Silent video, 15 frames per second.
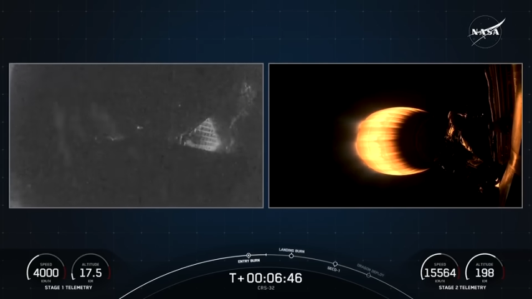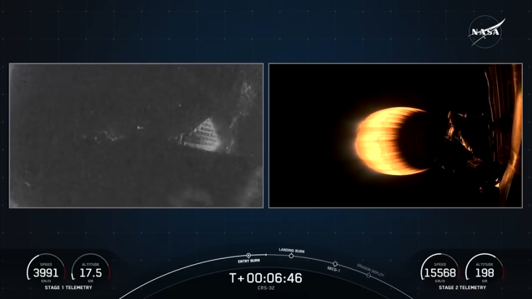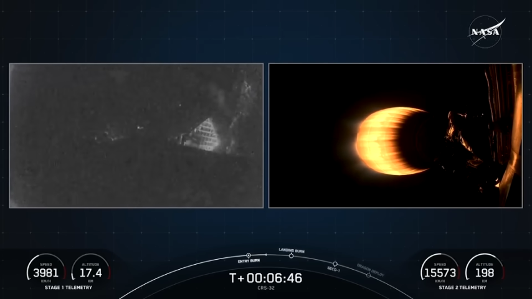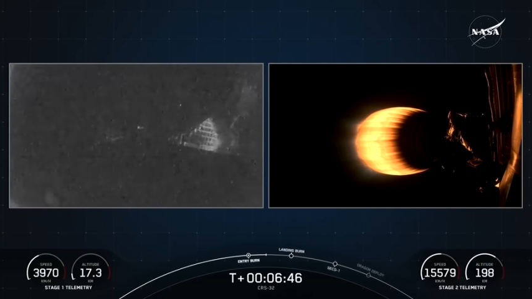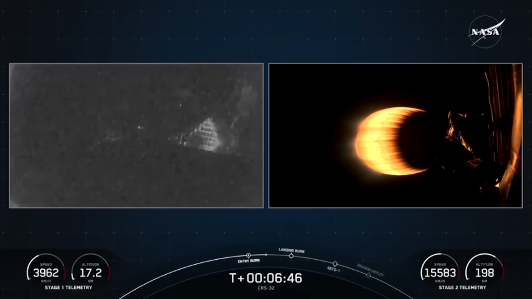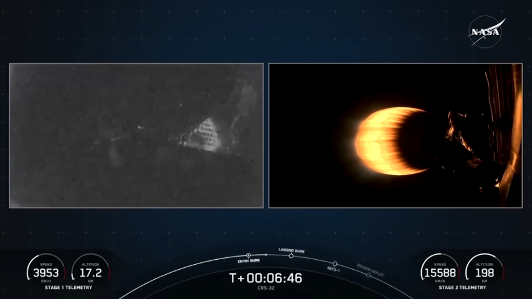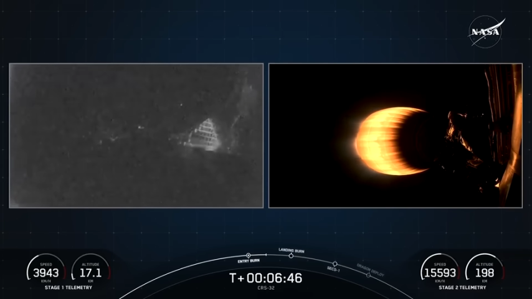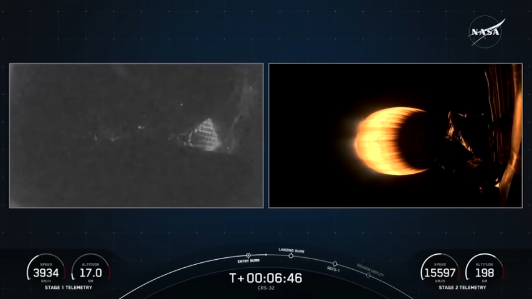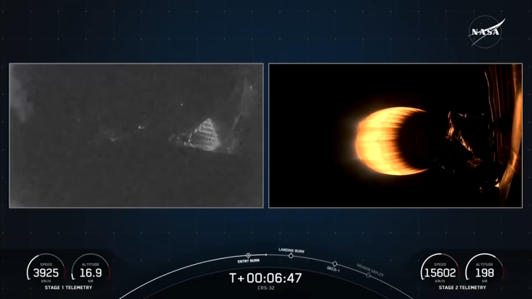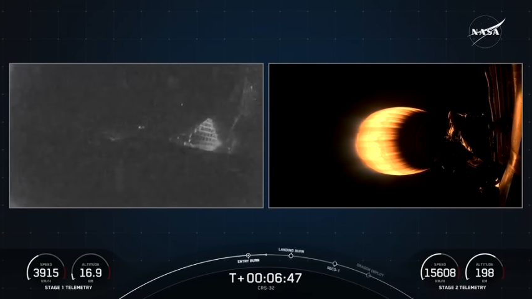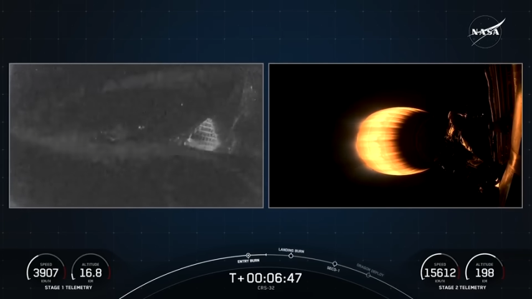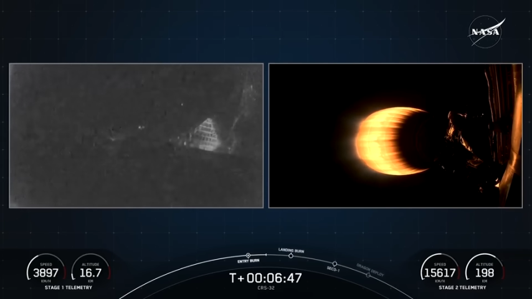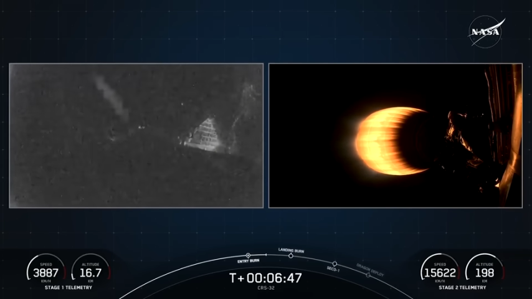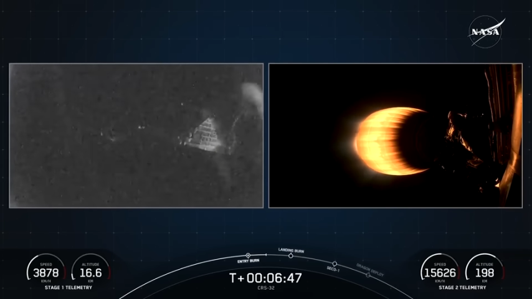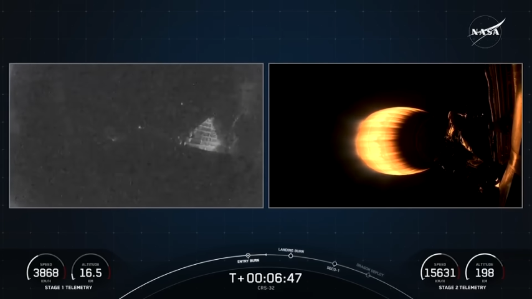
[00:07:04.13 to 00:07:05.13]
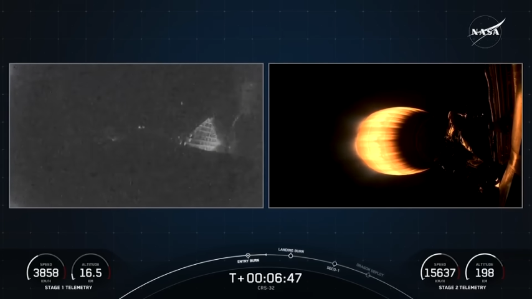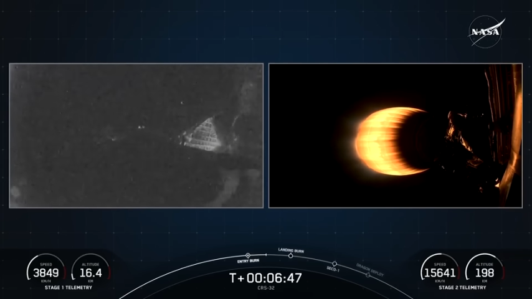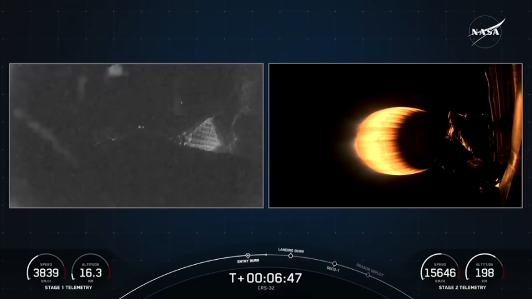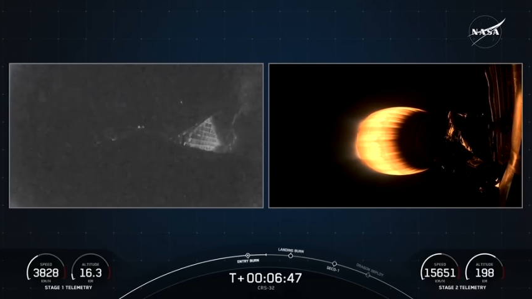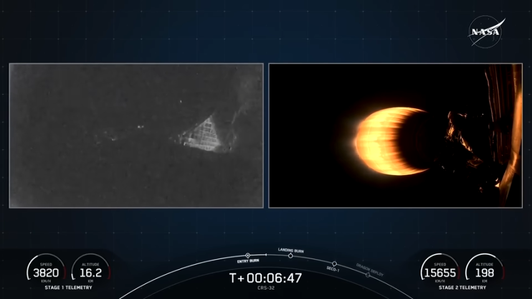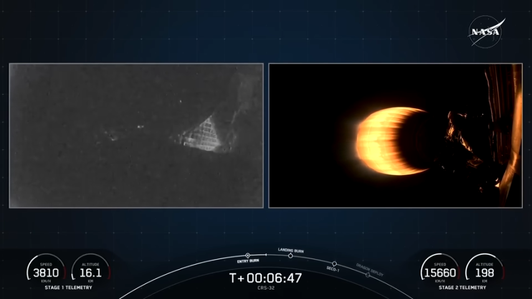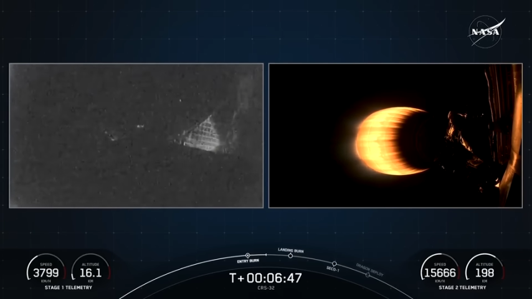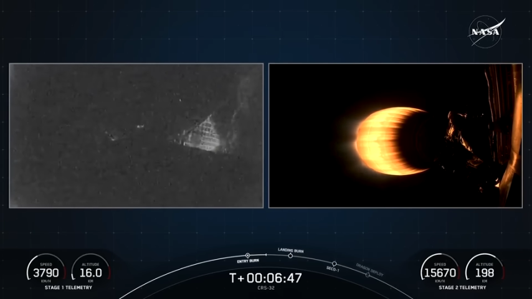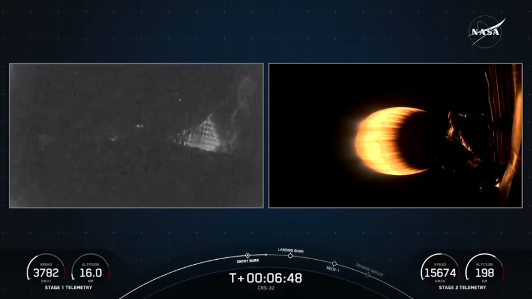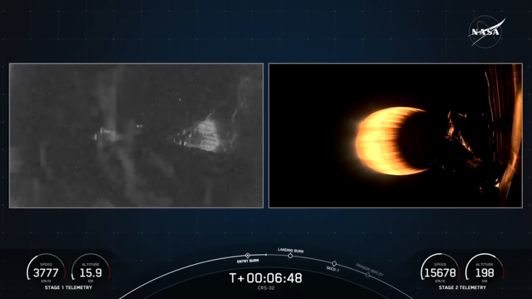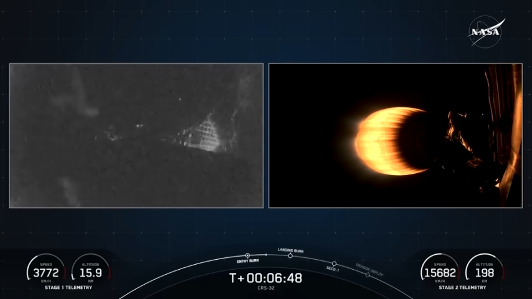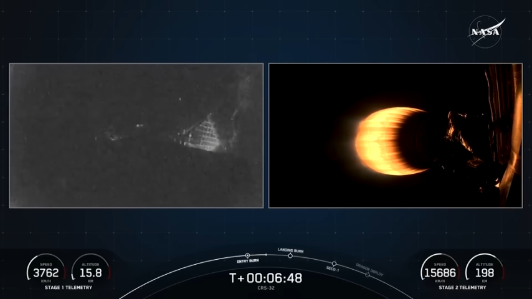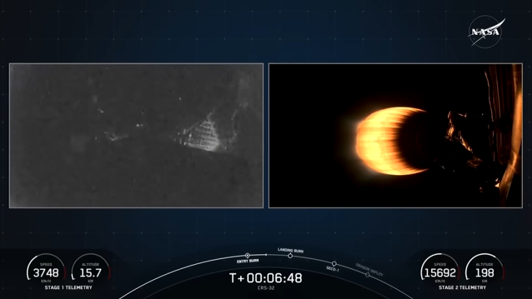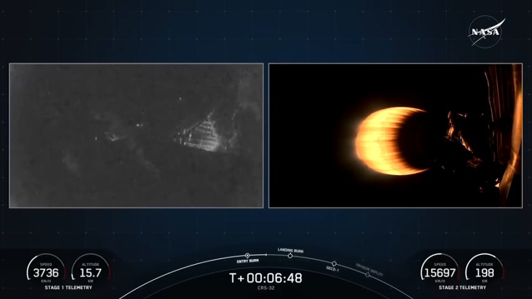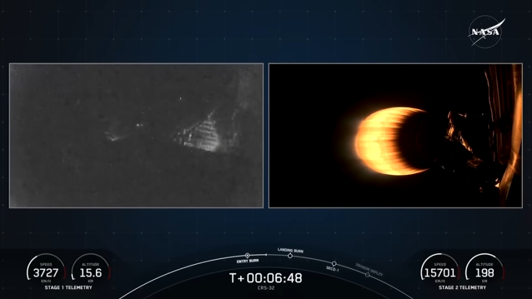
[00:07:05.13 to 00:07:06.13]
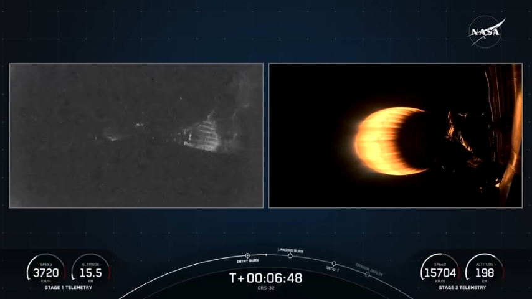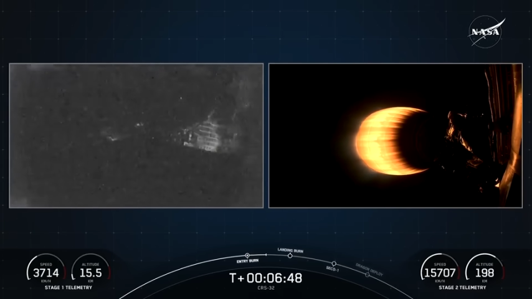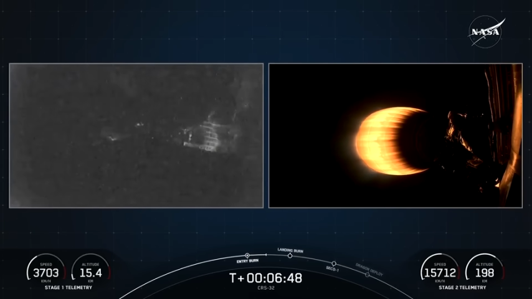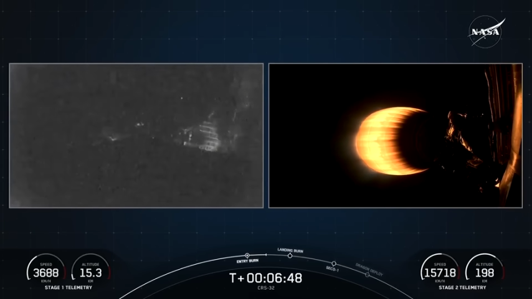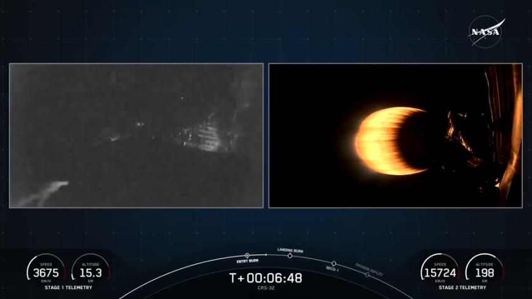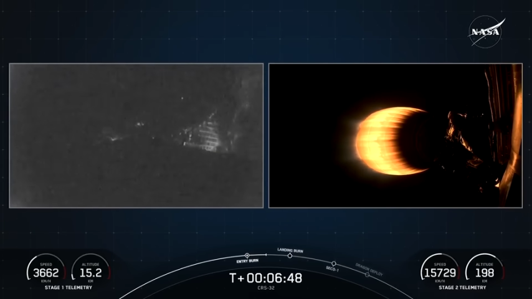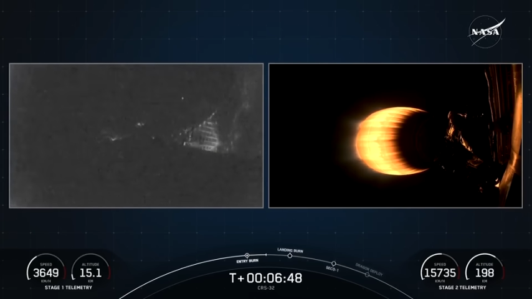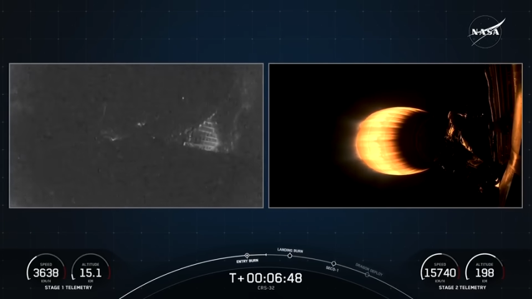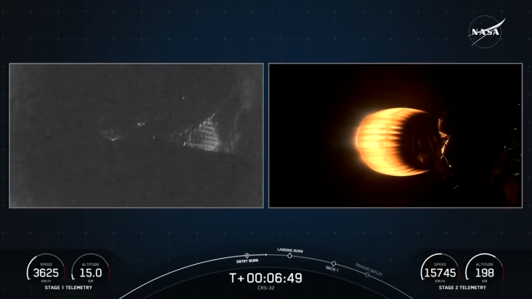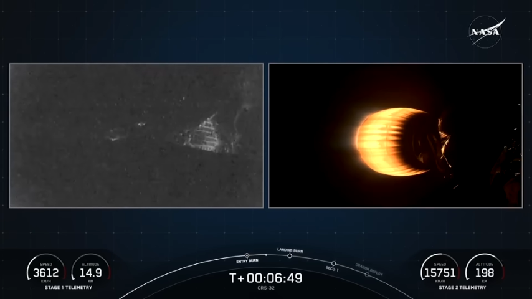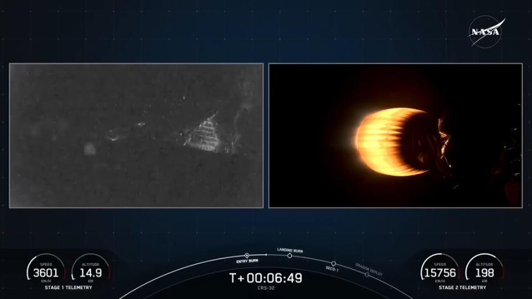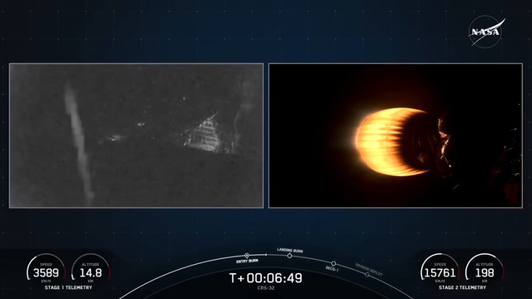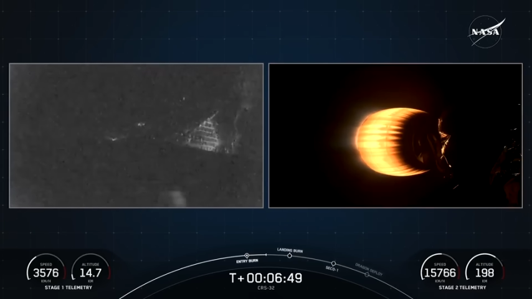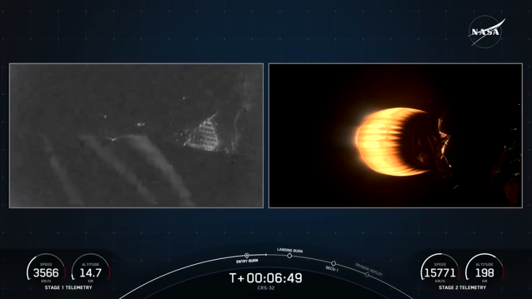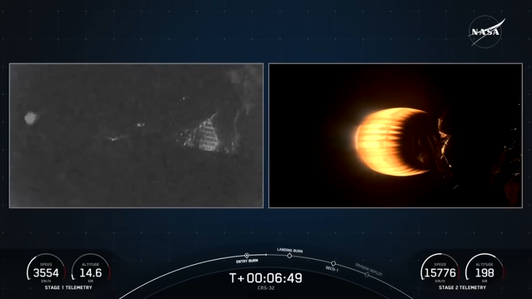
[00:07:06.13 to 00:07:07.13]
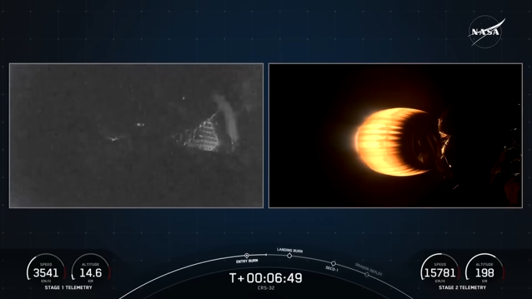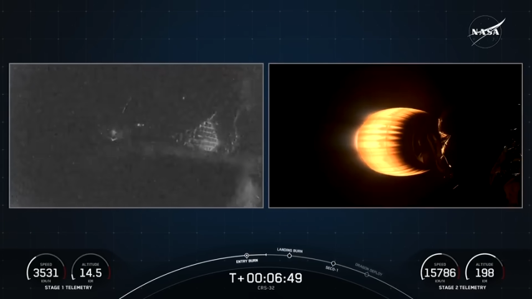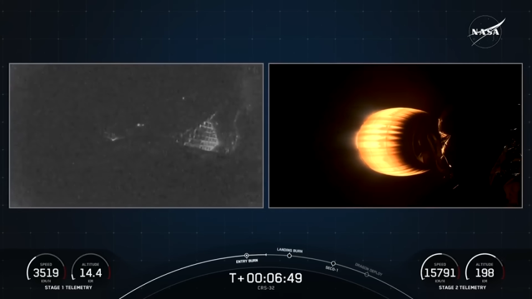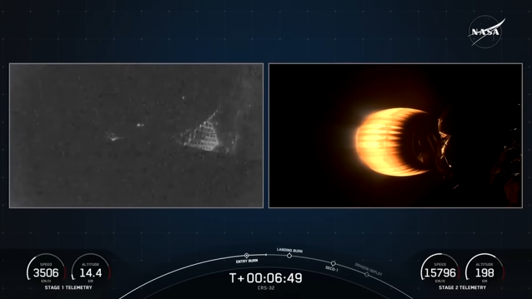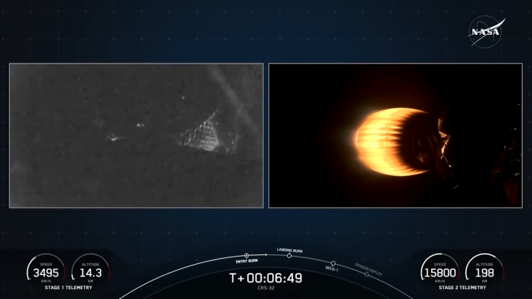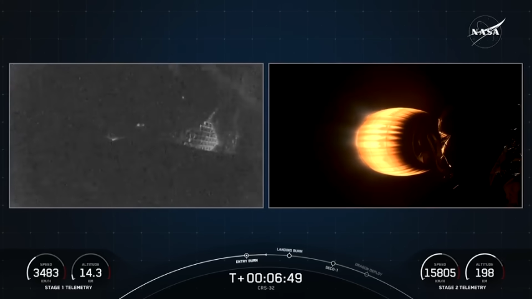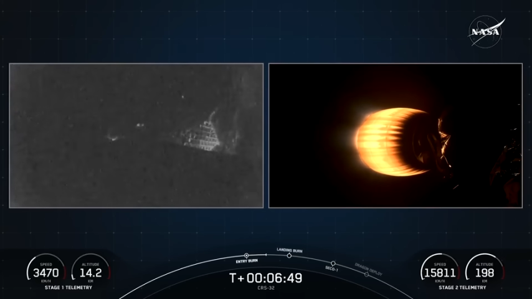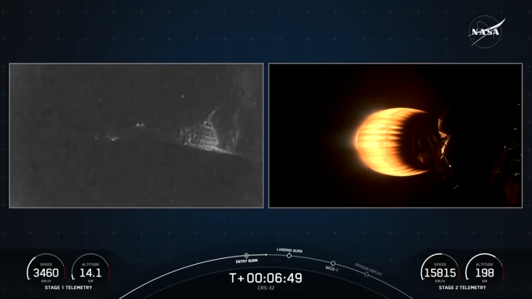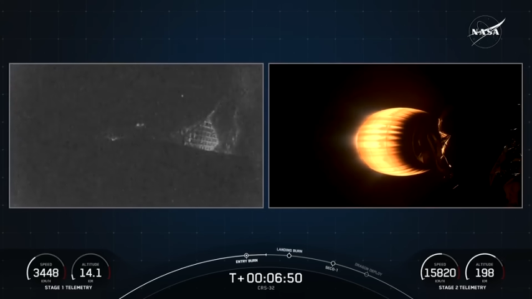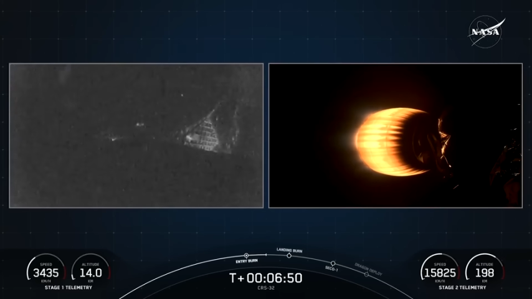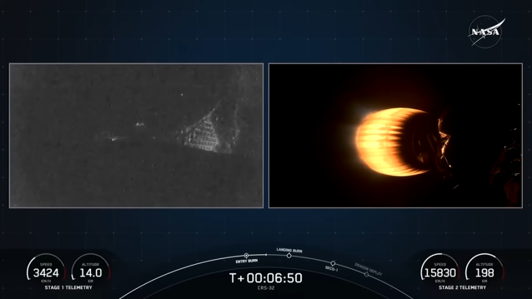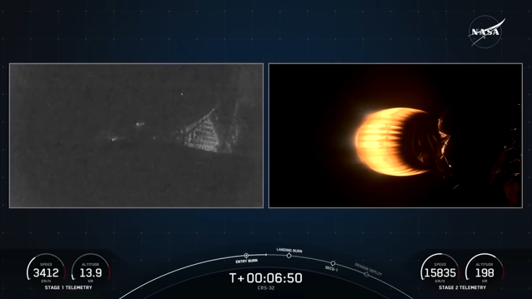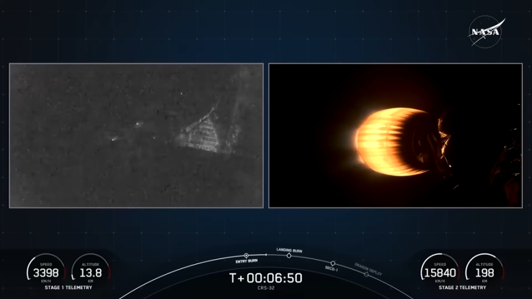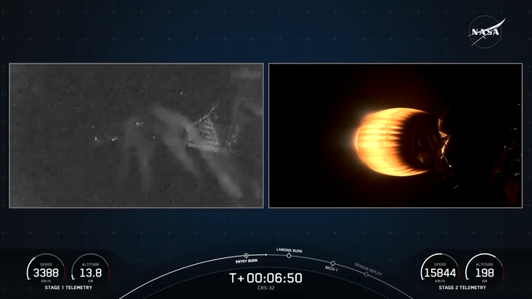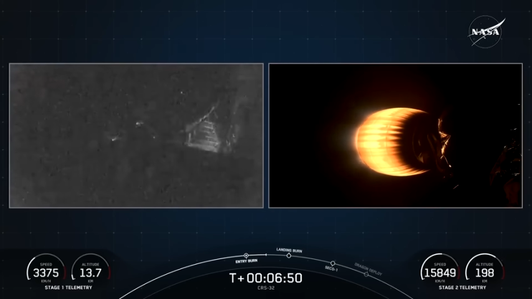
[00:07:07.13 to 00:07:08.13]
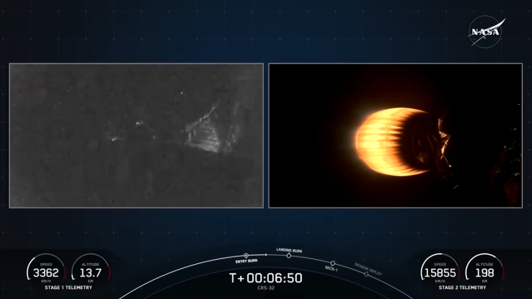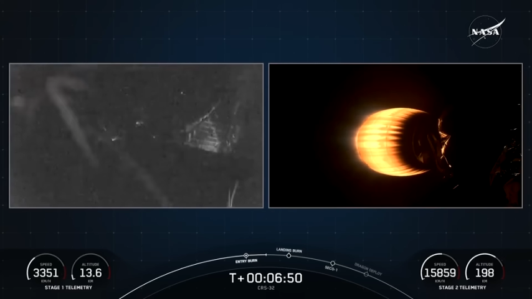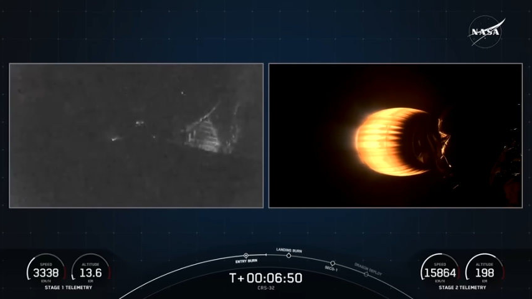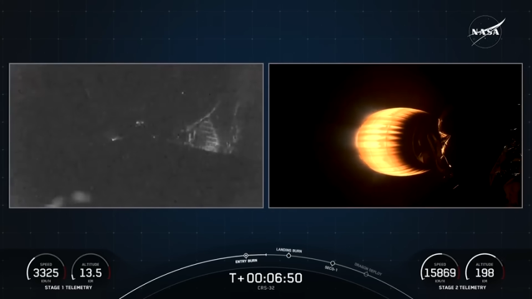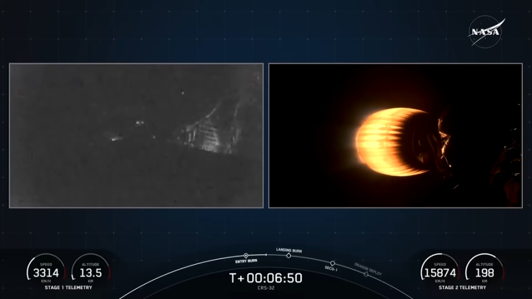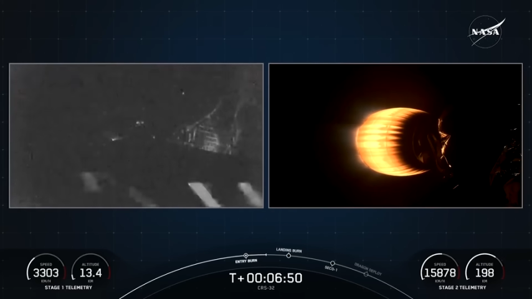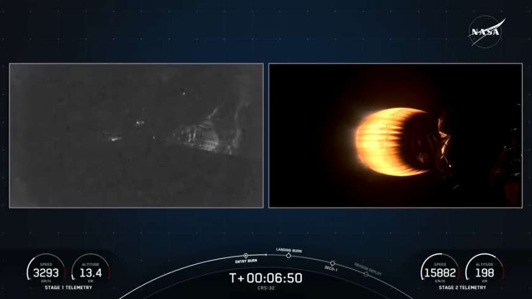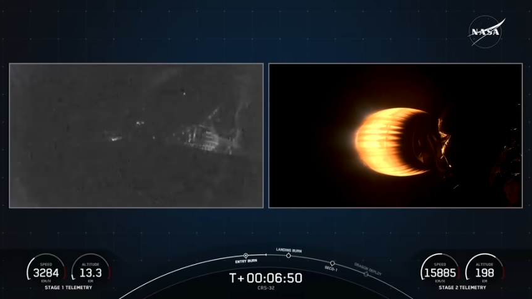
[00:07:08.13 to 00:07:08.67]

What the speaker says: No face is visible, so there are no lips to read.